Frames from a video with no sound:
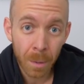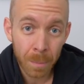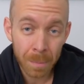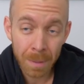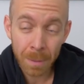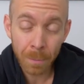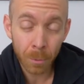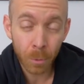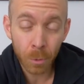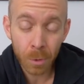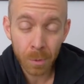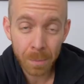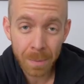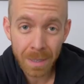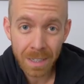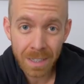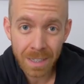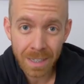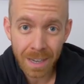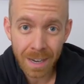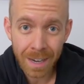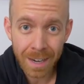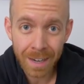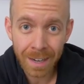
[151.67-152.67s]
people would be
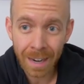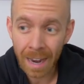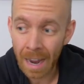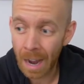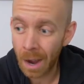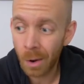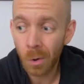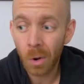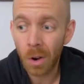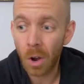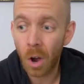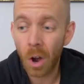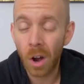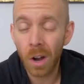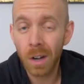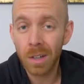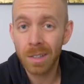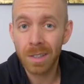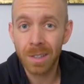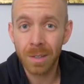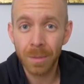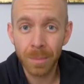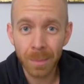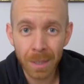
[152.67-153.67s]
saying how
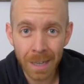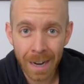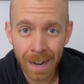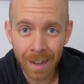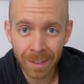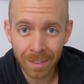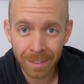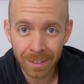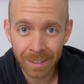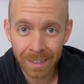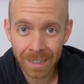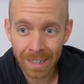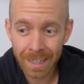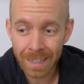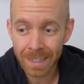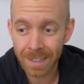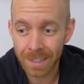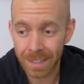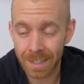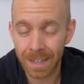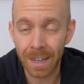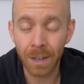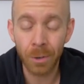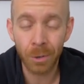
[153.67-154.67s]
awesome an athlete he
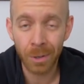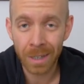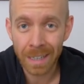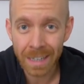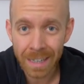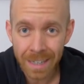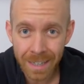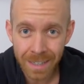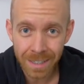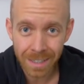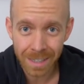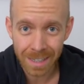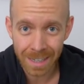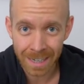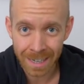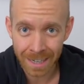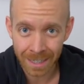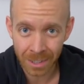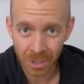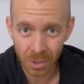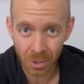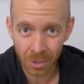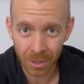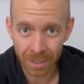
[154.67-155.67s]
is and how he's the
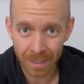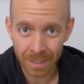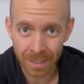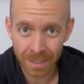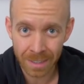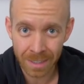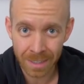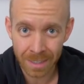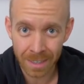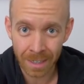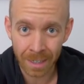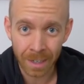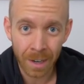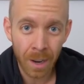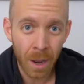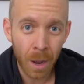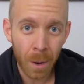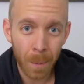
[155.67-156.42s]
next greatest thing.